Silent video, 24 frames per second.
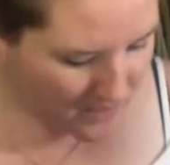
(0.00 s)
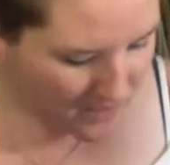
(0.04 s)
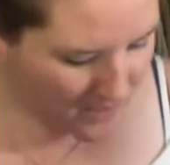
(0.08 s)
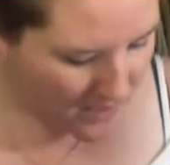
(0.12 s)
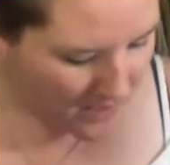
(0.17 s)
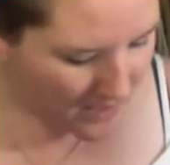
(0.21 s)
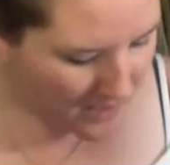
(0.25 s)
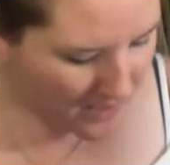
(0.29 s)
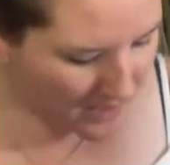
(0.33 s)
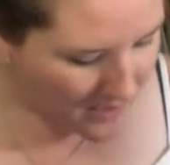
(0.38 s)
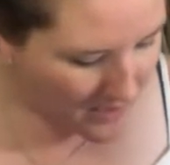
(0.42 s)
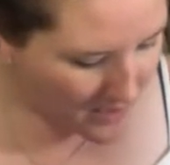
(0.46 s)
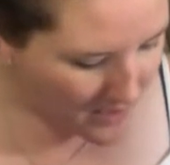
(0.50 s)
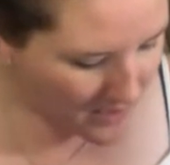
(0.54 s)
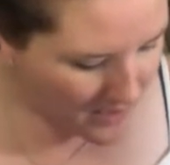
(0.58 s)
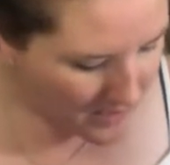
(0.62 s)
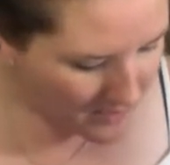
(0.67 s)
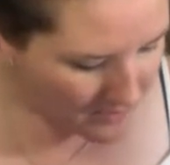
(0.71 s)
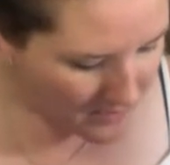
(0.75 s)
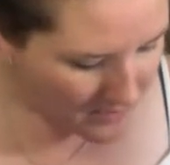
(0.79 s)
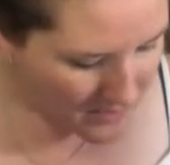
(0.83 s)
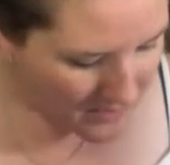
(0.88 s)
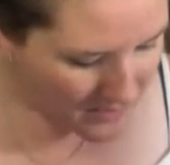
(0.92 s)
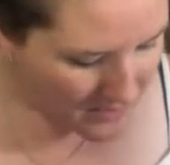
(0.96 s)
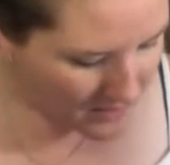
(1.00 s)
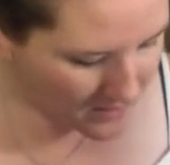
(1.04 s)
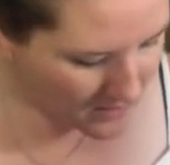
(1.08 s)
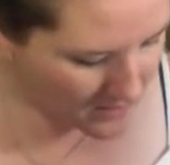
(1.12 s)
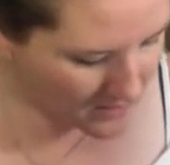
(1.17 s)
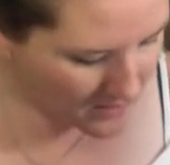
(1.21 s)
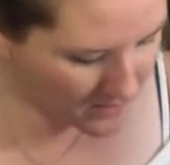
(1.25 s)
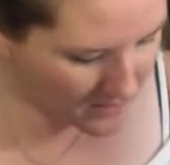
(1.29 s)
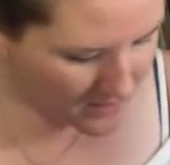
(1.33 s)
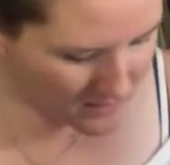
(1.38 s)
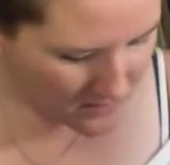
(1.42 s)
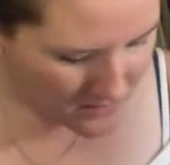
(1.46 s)

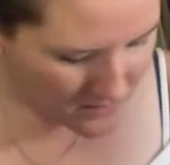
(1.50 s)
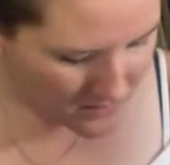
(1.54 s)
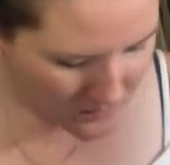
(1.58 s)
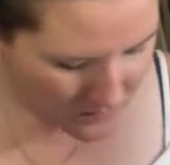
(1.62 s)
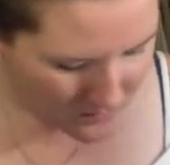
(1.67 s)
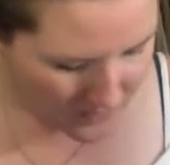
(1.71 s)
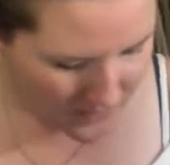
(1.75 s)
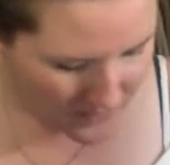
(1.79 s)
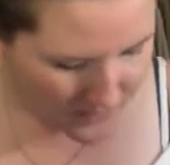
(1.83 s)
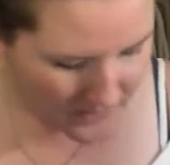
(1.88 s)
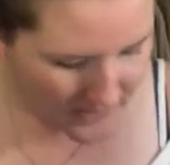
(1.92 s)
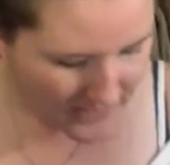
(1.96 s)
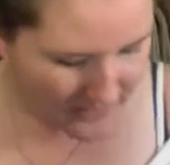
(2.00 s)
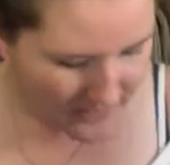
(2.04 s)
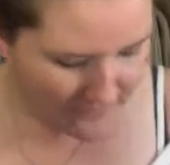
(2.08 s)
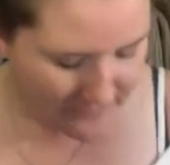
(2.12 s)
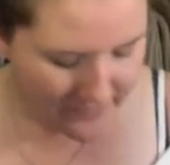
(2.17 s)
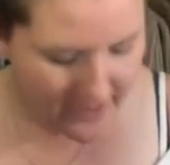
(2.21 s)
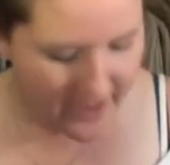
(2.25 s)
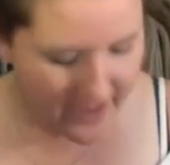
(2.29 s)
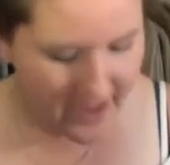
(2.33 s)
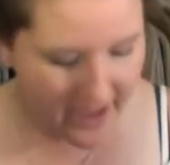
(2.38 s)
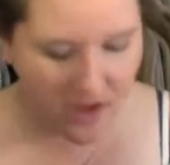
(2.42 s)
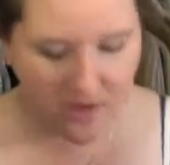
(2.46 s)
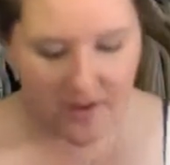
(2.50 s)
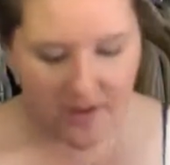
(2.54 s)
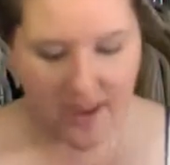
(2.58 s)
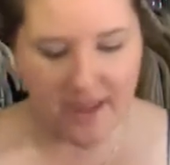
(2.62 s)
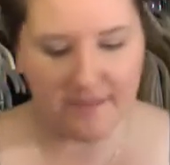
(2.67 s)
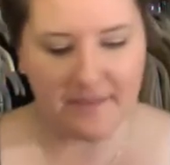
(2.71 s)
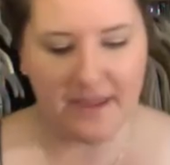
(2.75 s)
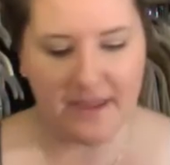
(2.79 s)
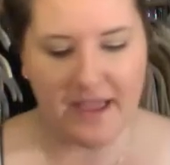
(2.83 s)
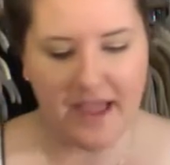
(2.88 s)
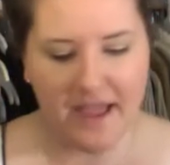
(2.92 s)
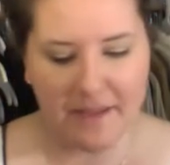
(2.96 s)
What did I forget? Okay,
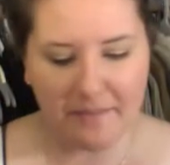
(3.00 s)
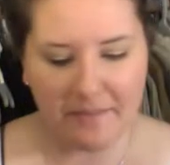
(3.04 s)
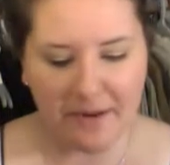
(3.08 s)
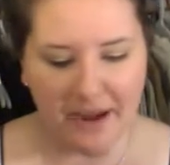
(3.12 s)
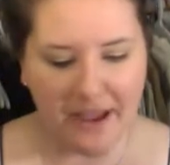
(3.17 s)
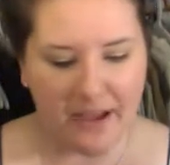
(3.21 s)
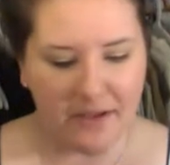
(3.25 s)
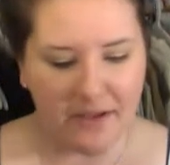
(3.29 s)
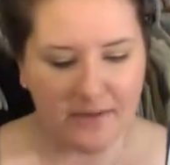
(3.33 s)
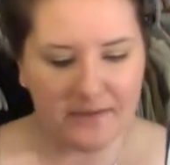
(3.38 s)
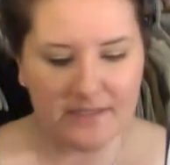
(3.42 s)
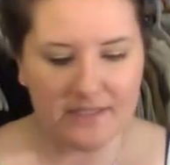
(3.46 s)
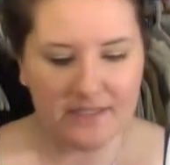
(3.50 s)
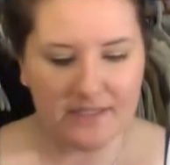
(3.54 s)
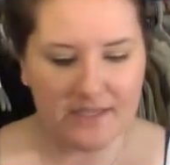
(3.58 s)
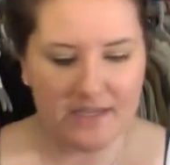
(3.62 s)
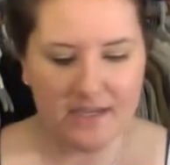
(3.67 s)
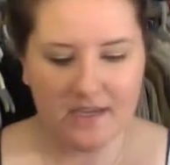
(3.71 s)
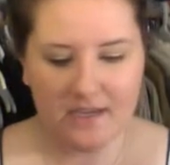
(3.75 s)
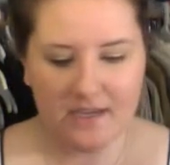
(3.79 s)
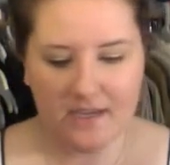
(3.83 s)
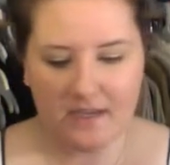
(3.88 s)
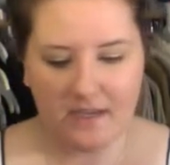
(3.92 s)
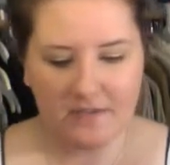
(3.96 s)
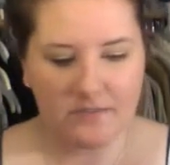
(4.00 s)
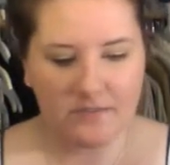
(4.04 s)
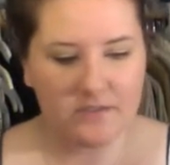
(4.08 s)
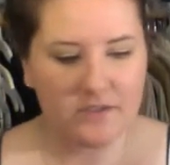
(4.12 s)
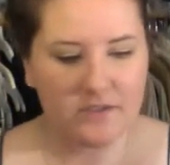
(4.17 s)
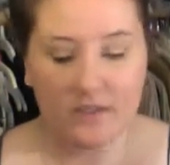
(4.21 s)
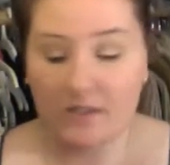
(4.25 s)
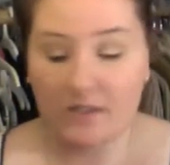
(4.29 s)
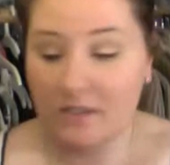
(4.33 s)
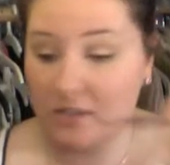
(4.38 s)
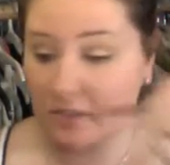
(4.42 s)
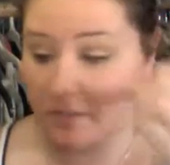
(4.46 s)
my eyebrows. I'm just
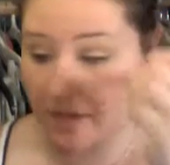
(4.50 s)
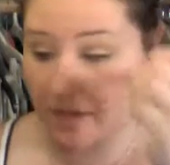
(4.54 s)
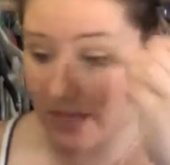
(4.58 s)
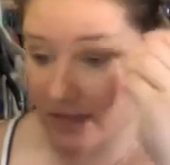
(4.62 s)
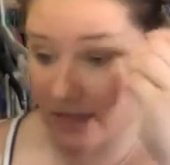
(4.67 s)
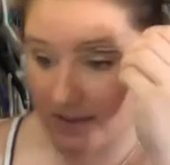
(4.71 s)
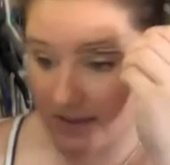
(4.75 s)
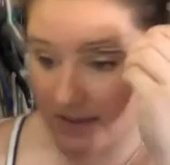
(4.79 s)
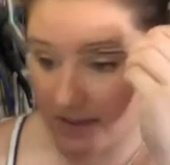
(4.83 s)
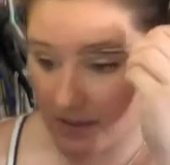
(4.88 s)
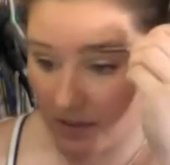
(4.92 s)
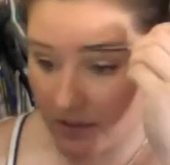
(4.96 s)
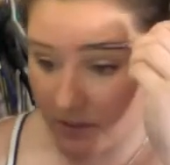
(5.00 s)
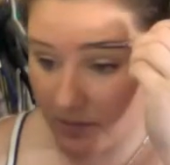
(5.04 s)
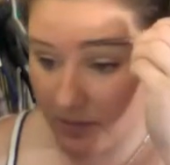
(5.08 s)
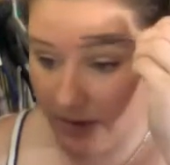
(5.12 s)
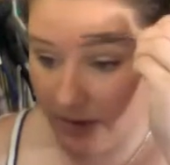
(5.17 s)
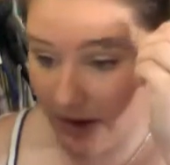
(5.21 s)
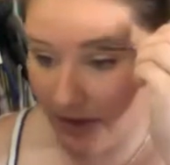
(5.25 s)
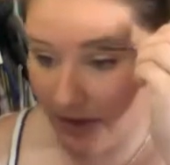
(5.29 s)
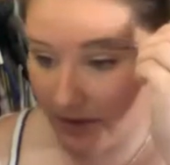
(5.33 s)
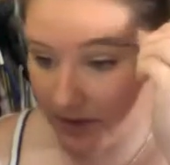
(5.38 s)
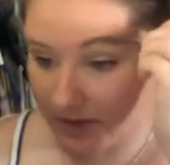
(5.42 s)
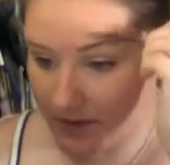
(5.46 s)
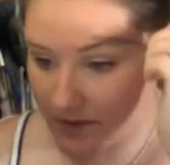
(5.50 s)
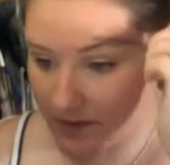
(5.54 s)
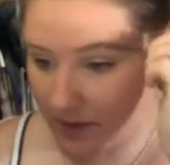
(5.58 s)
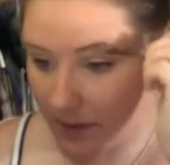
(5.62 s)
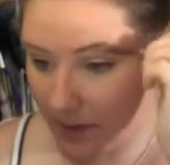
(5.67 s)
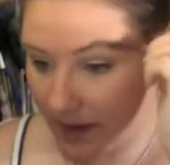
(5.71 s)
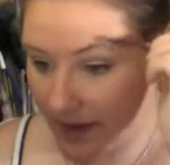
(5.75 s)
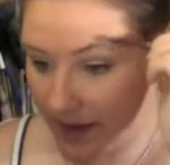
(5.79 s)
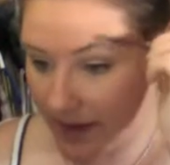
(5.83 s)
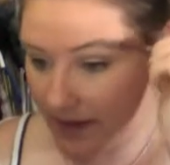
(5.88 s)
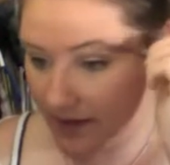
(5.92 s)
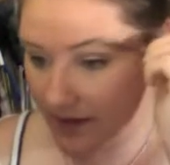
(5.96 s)
going to do my Anastasia brow wiz
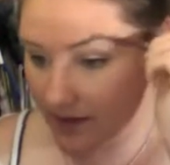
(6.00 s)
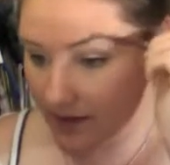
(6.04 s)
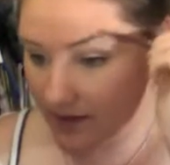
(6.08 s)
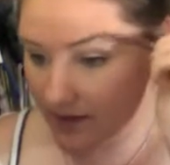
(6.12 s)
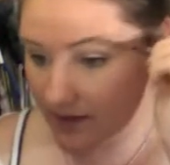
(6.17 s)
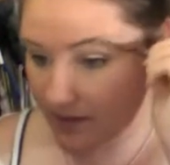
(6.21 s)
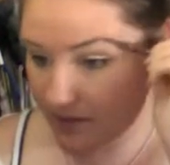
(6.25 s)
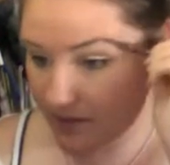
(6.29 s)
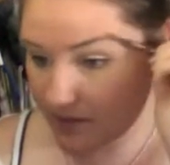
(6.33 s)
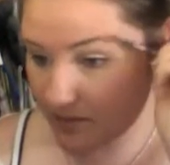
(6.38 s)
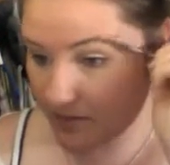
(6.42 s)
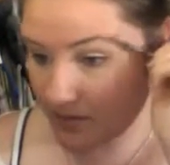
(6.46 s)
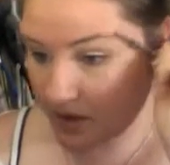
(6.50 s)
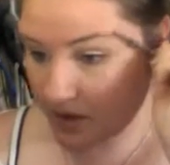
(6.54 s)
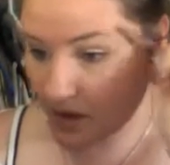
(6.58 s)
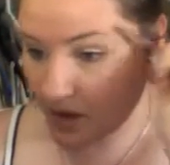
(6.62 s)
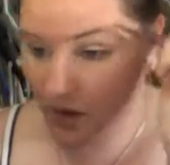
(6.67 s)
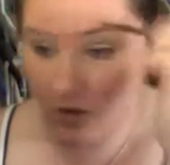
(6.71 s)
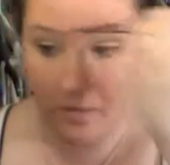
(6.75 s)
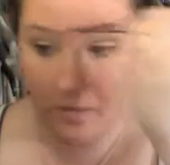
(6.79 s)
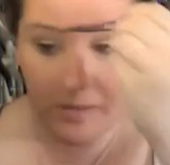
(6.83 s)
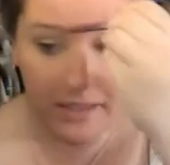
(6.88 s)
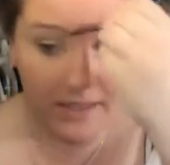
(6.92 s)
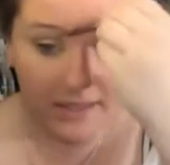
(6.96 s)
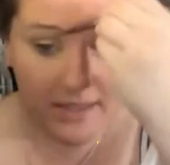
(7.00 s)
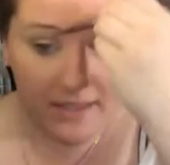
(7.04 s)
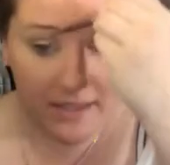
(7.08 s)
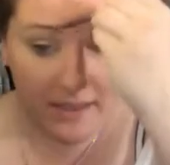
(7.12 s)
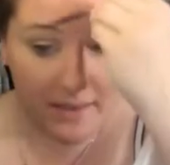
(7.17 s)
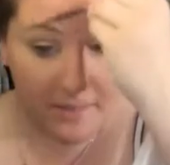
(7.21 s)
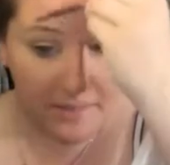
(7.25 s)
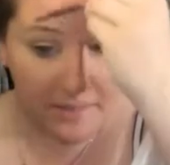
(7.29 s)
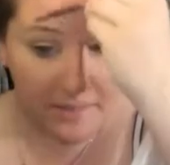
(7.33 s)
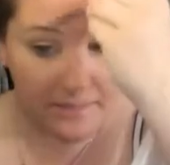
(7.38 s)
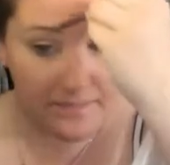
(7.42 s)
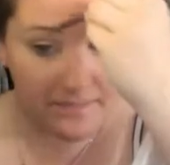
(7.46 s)
quick. Combing
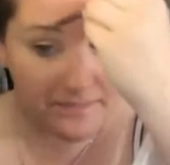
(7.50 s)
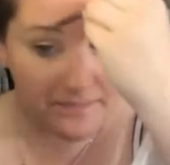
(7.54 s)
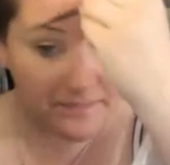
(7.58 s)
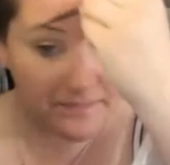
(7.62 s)
them.